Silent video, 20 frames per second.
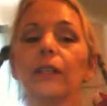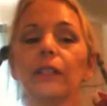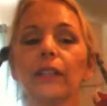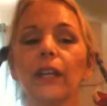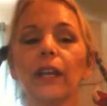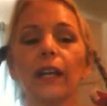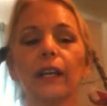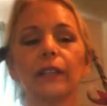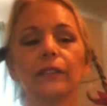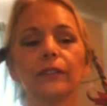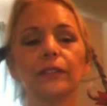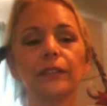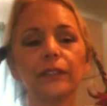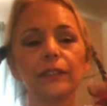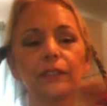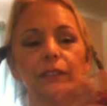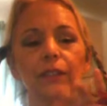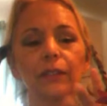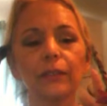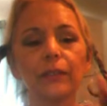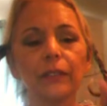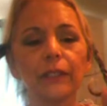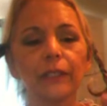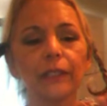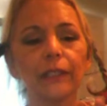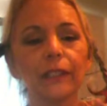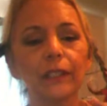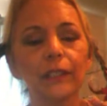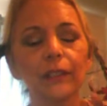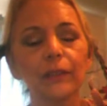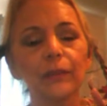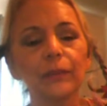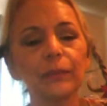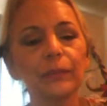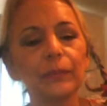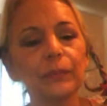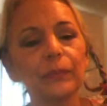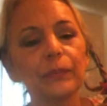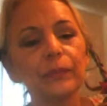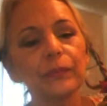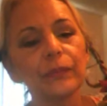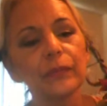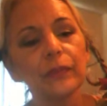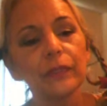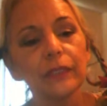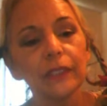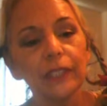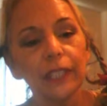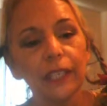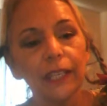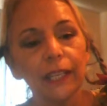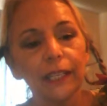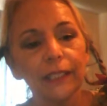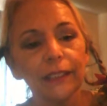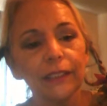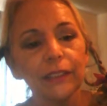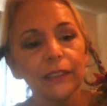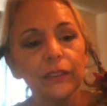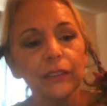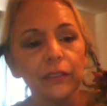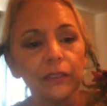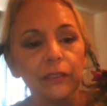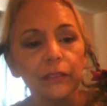yeah, she's only, 10.